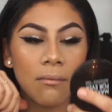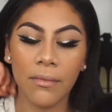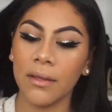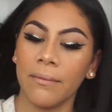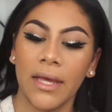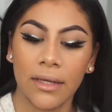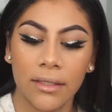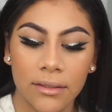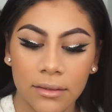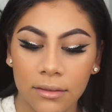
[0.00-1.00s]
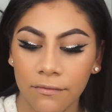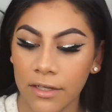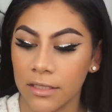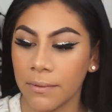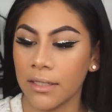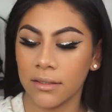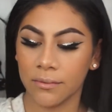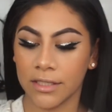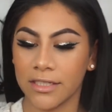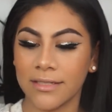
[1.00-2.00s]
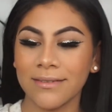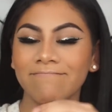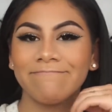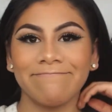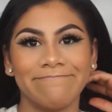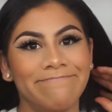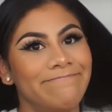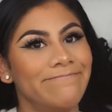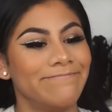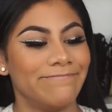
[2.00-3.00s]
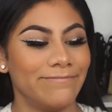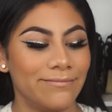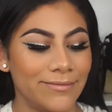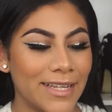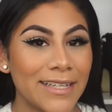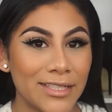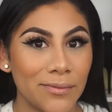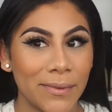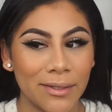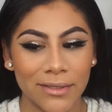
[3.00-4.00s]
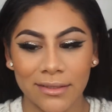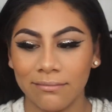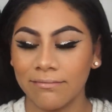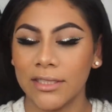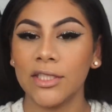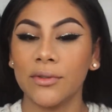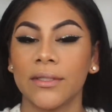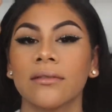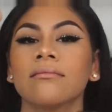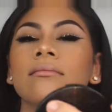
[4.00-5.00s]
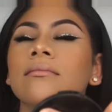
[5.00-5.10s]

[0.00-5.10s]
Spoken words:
my MAC Fix Plus, which I need to buy one, a new one.